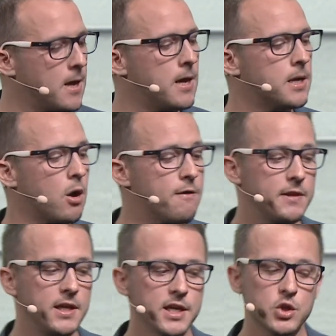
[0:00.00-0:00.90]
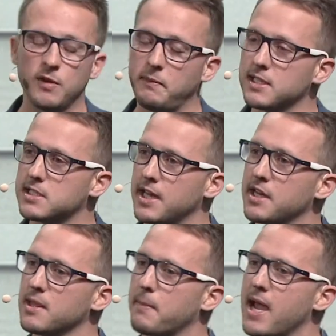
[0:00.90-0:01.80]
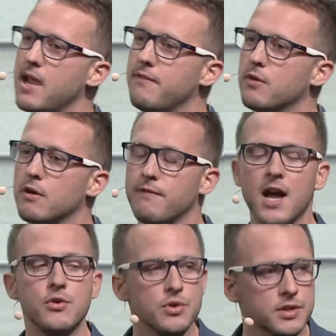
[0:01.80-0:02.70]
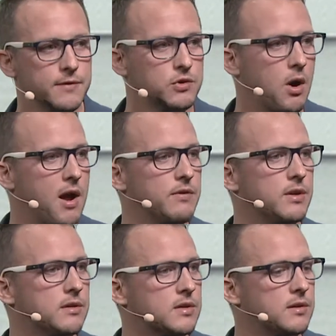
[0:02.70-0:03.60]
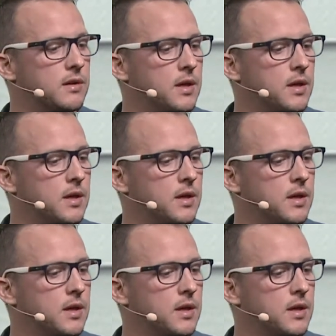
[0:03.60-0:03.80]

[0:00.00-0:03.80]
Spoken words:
Now, over the years, we've been studying the behavior of hundreds of drivers